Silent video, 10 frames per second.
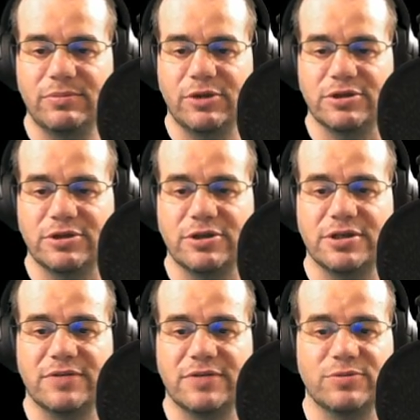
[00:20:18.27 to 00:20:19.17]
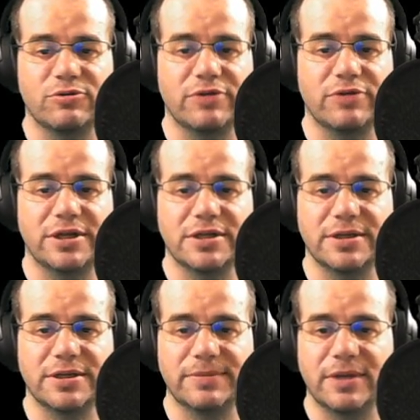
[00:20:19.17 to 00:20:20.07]
That's nice to have small greens,
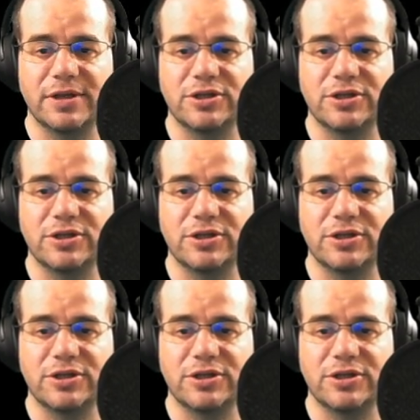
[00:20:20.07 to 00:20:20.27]
isn't it? And